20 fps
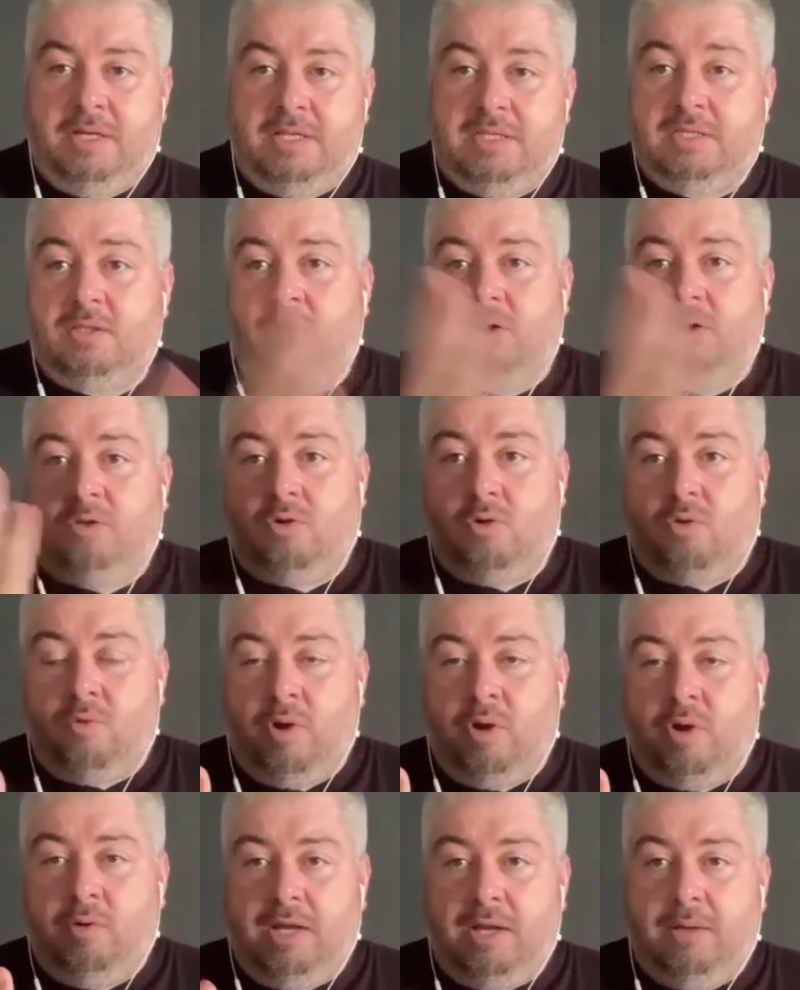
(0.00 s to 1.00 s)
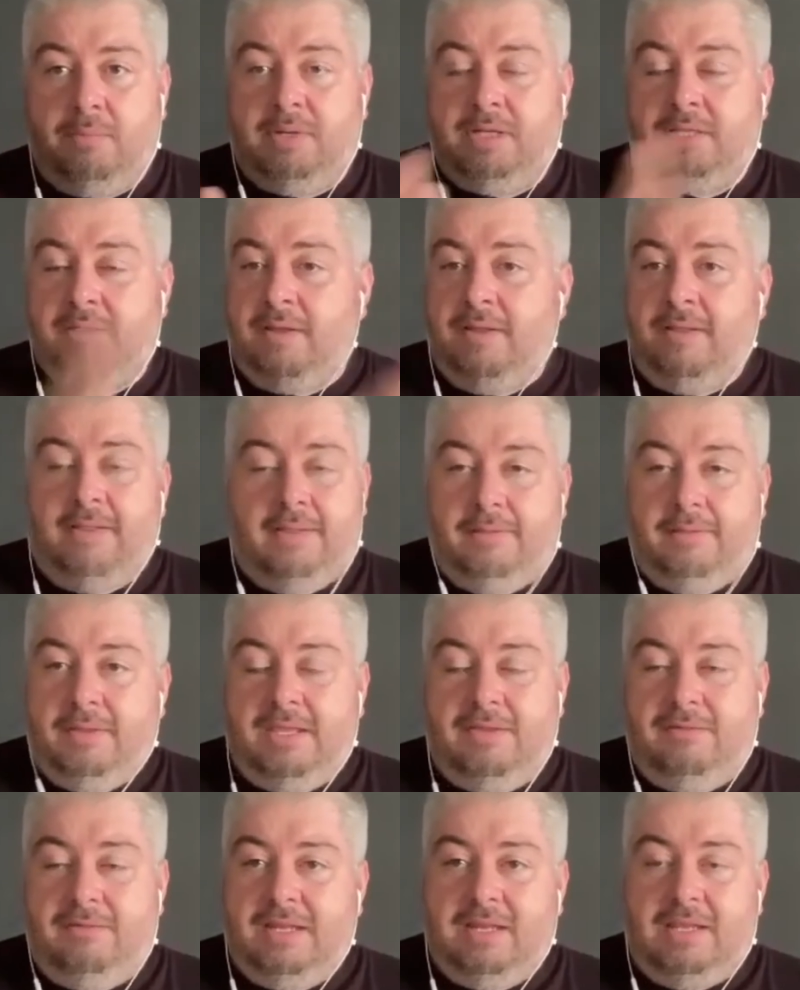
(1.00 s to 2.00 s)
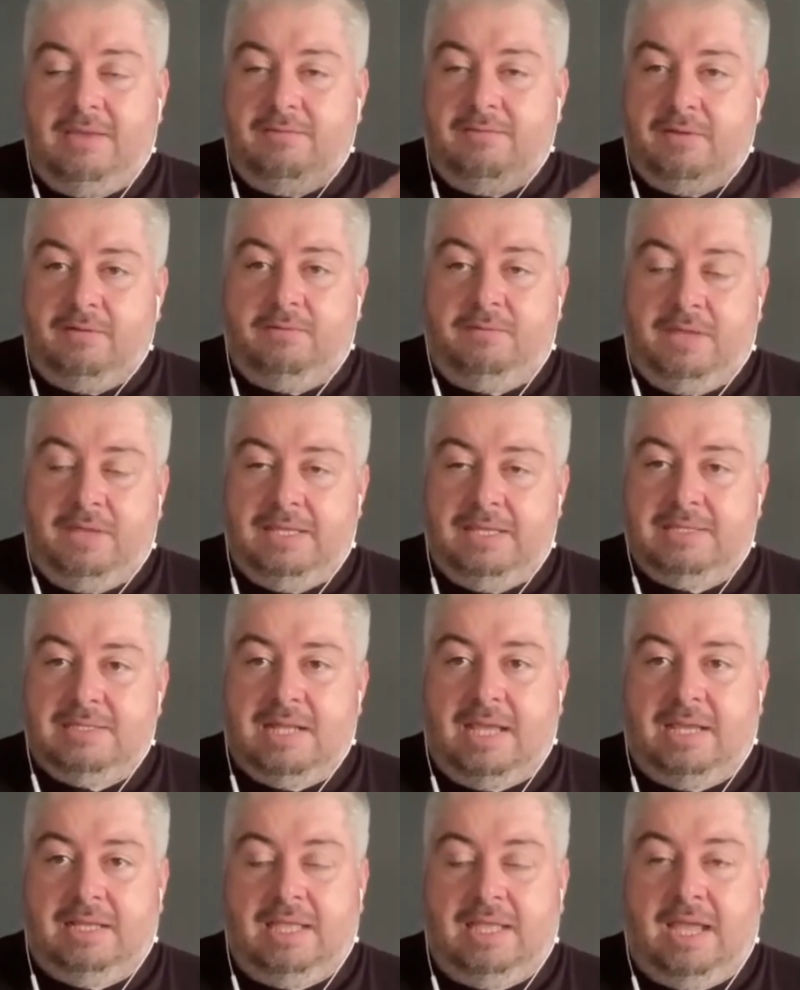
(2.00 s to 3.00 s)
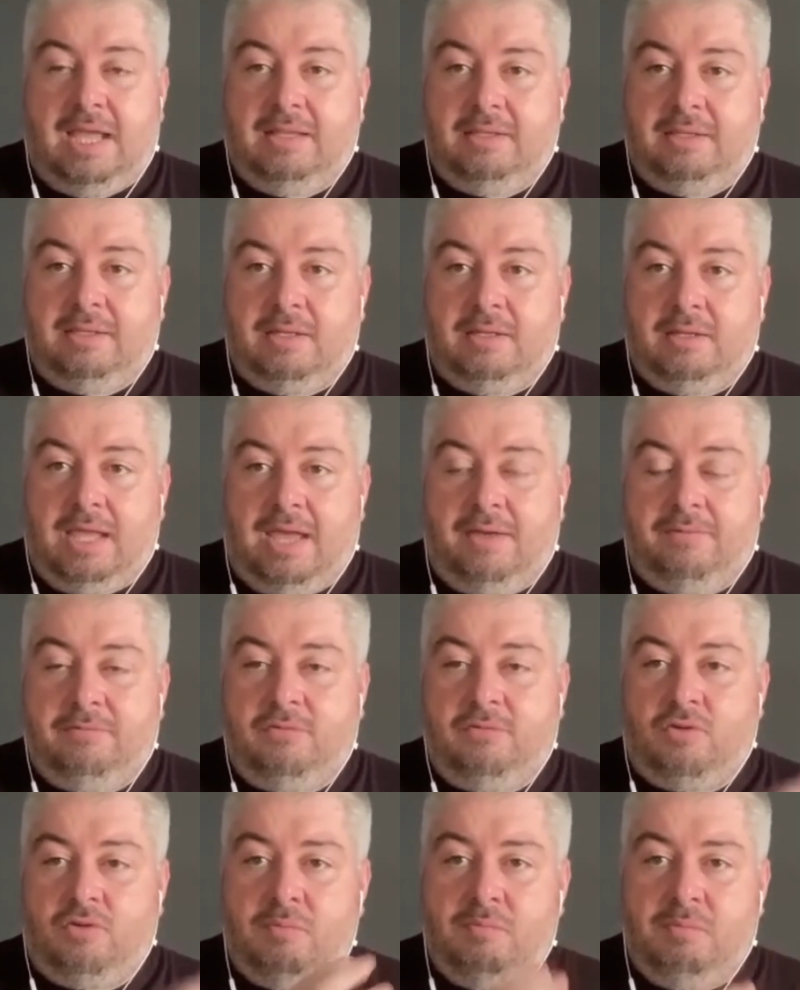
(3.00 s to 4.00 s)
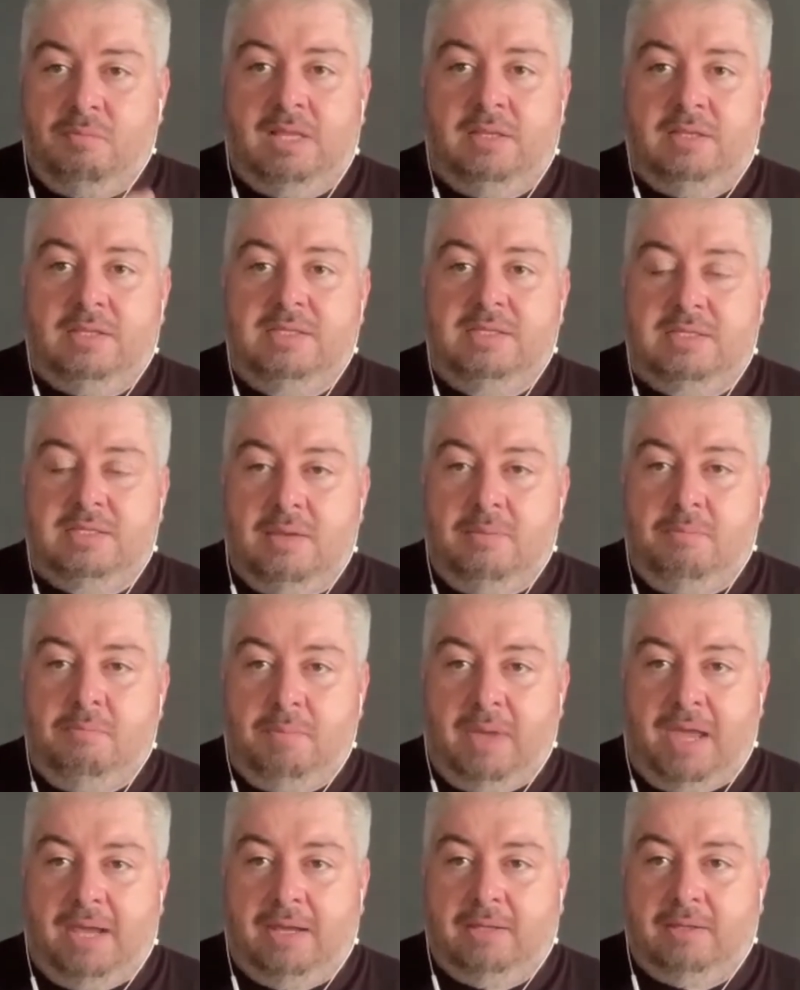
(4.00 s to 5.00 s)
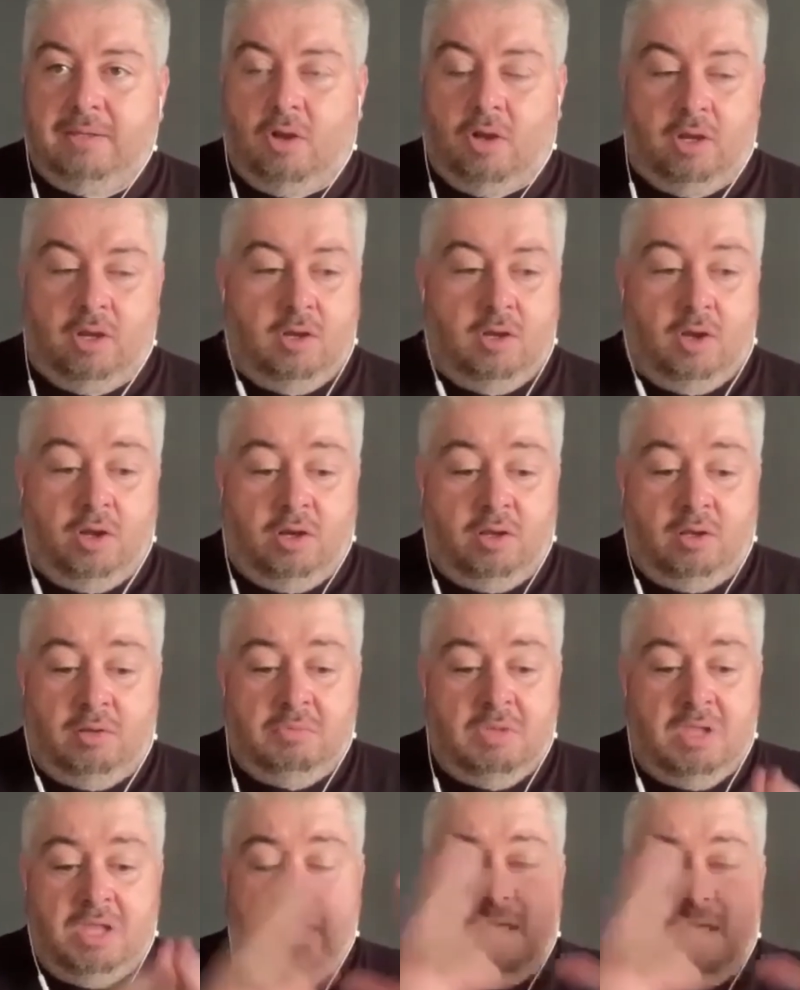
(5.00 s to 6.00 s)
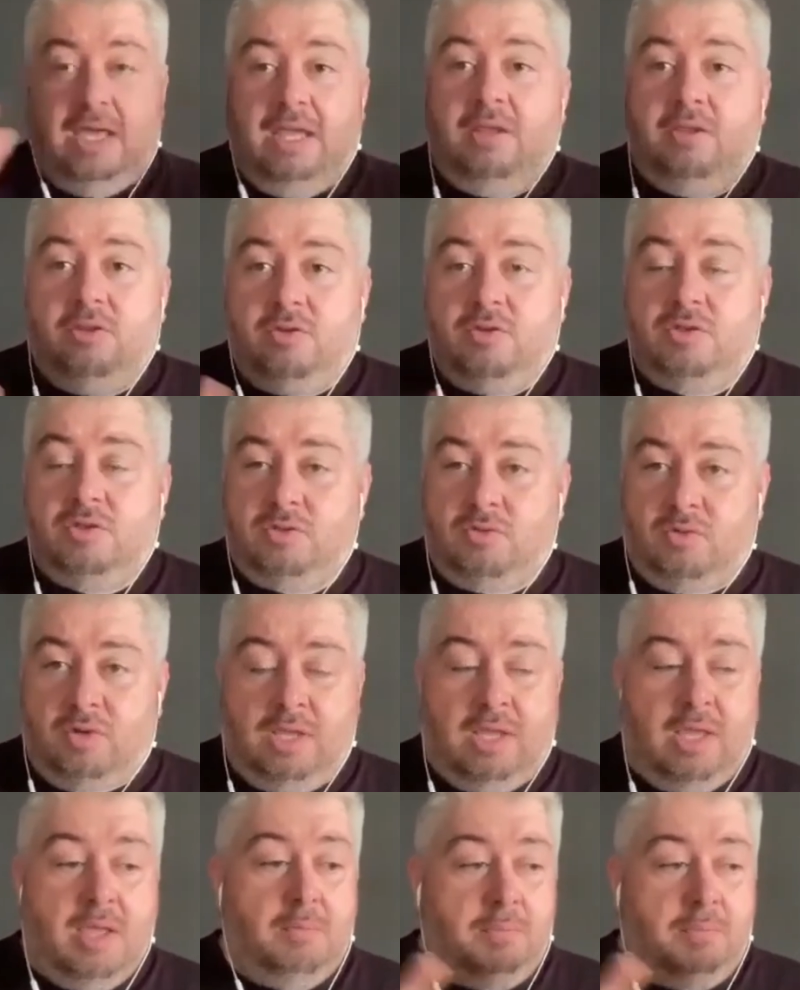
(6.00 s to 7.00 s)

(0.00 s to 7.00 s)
It's not Corona, but even things like that can have tremendous impact on a industry,